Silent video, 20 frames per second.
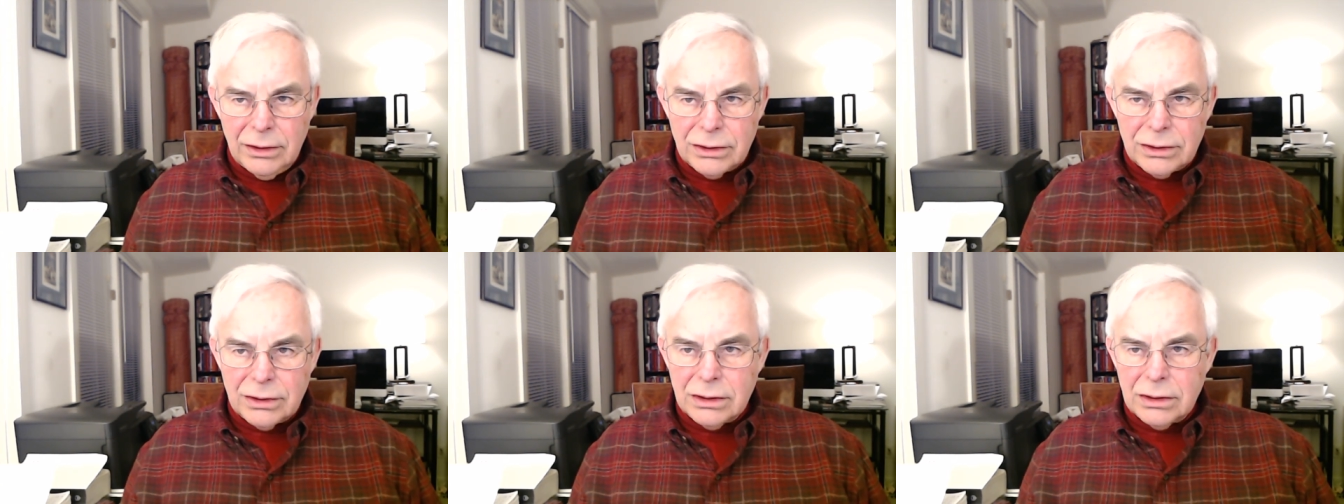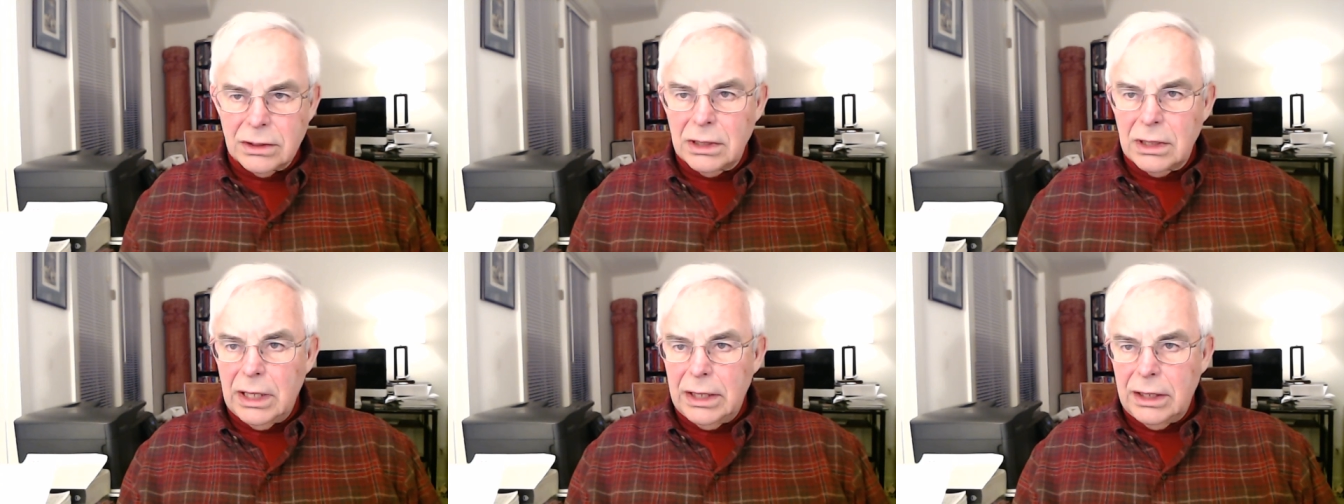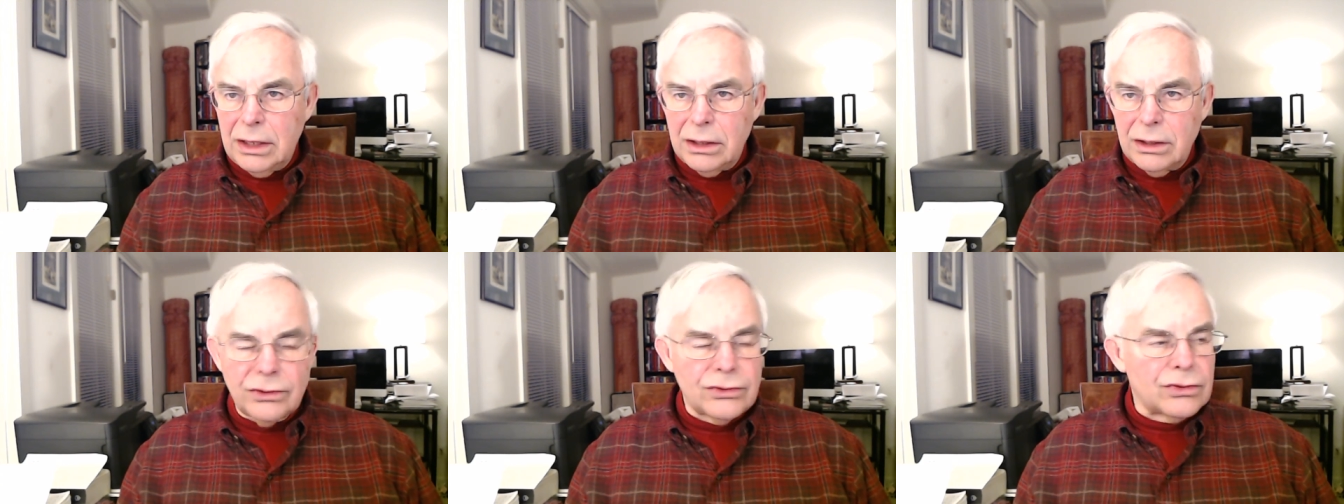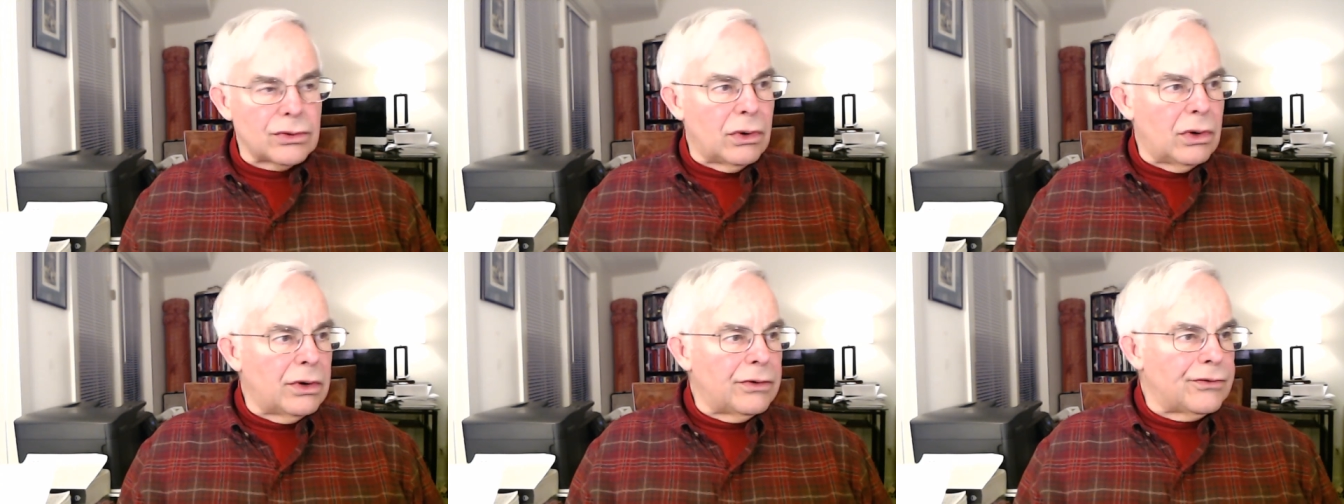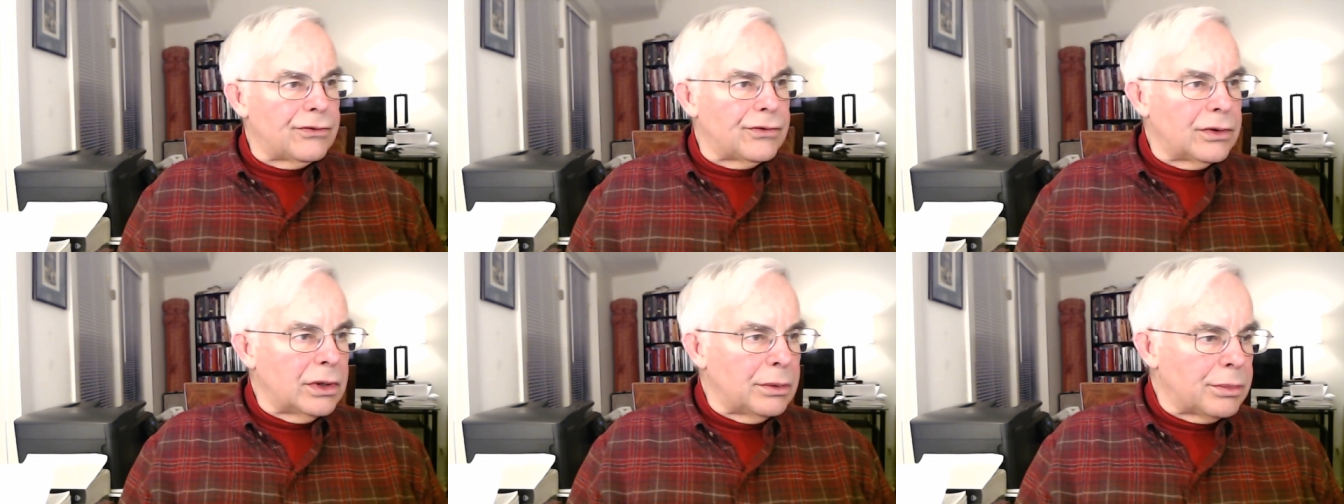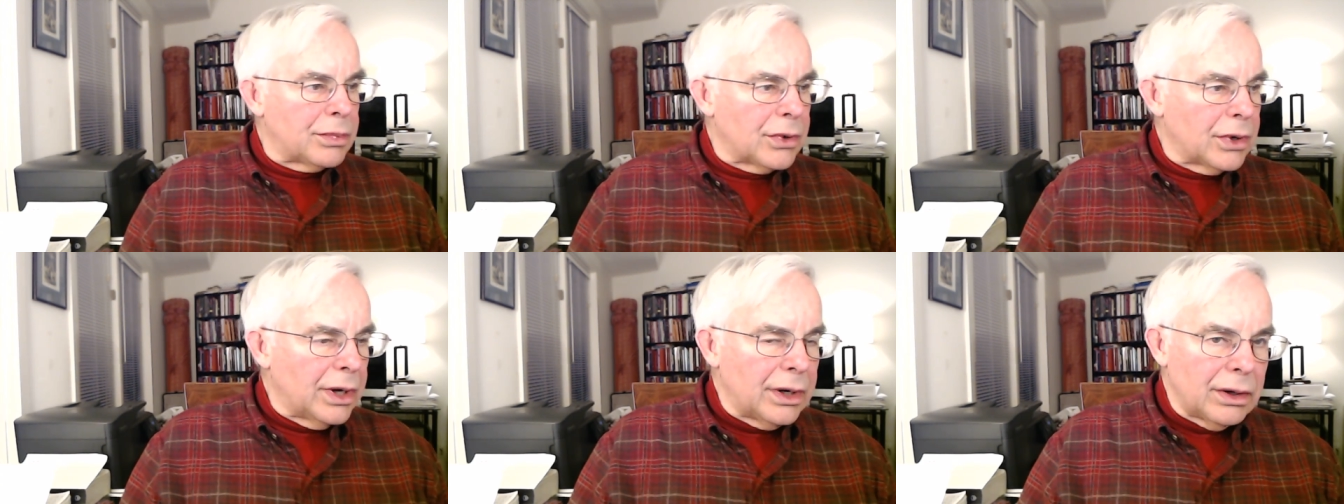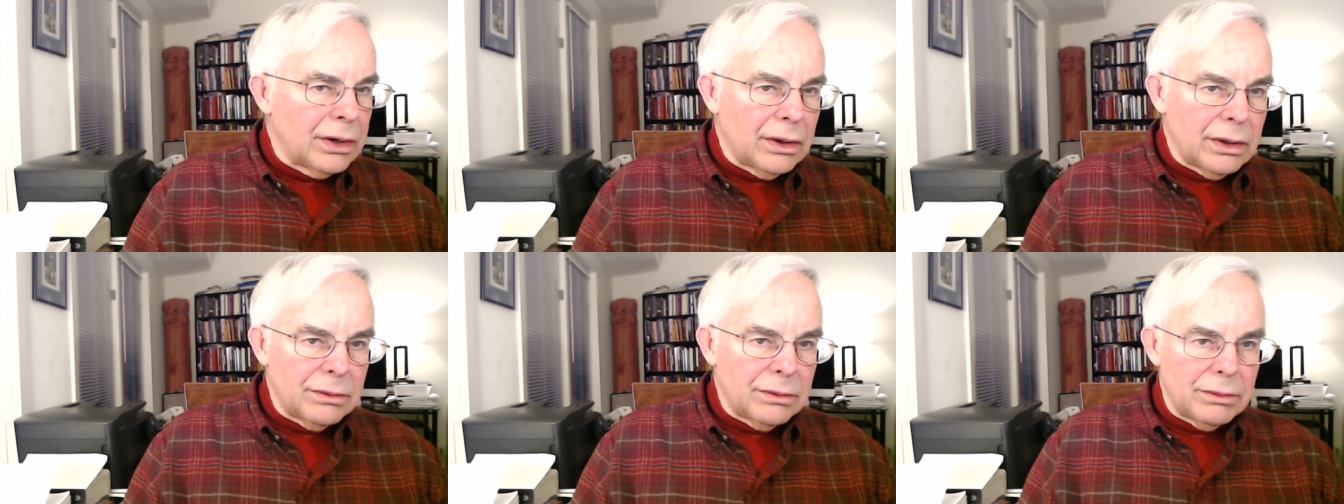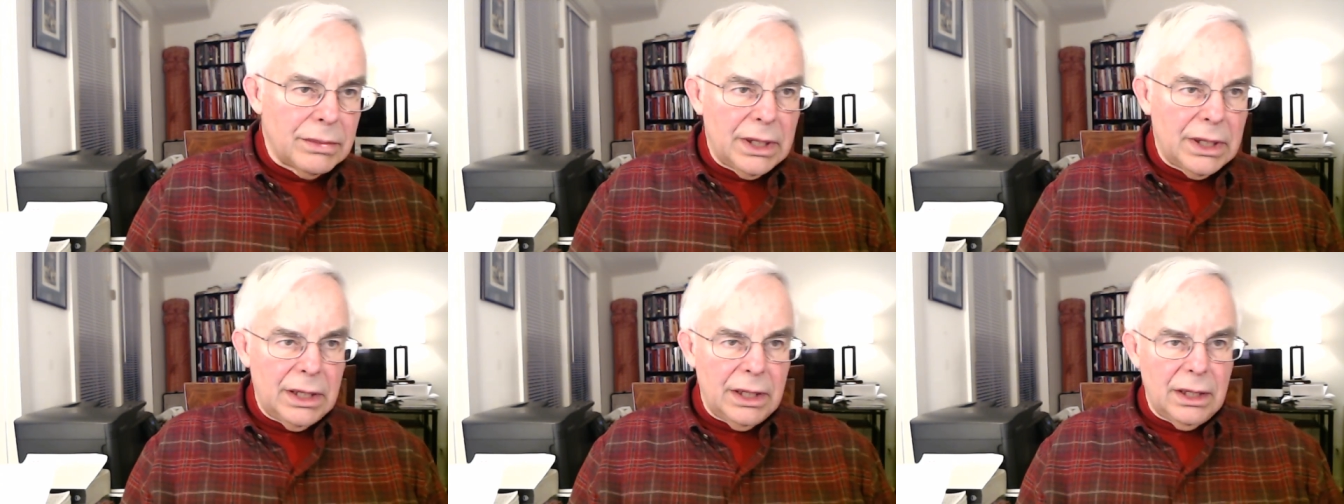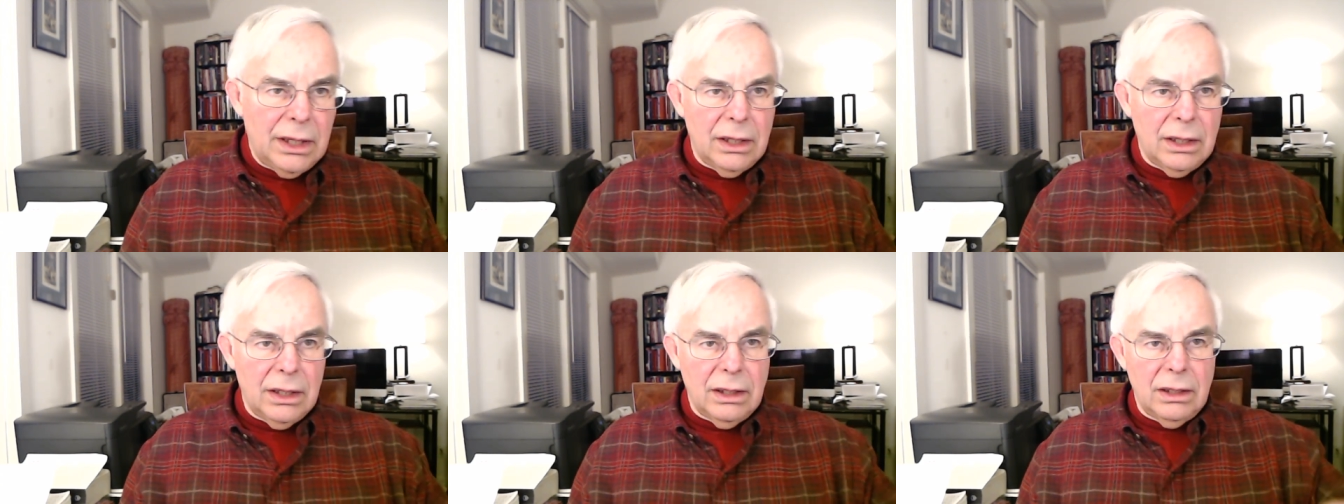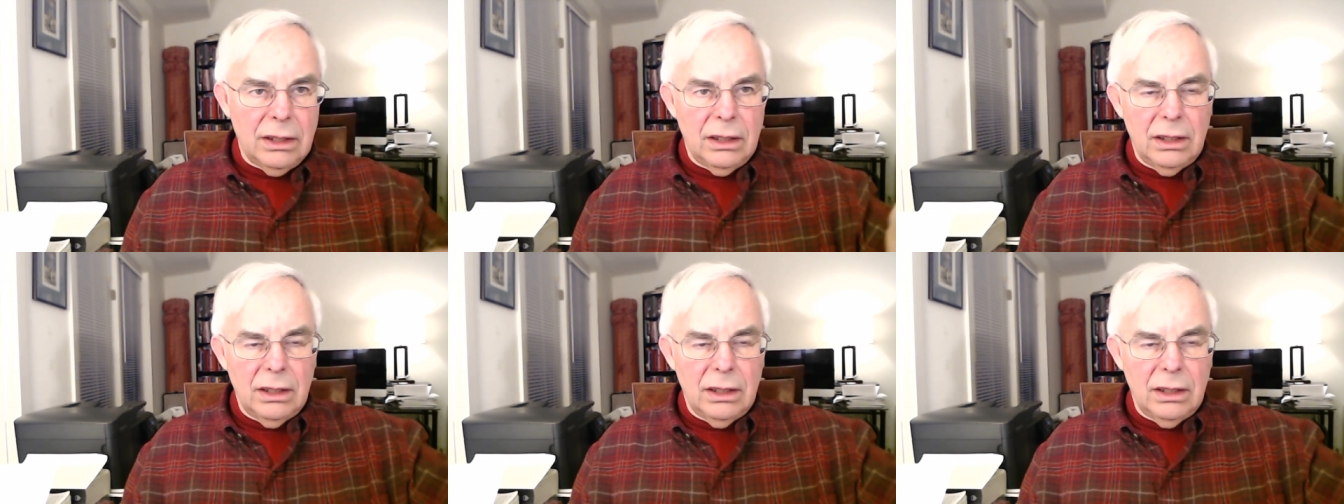This light is awfully bright on me.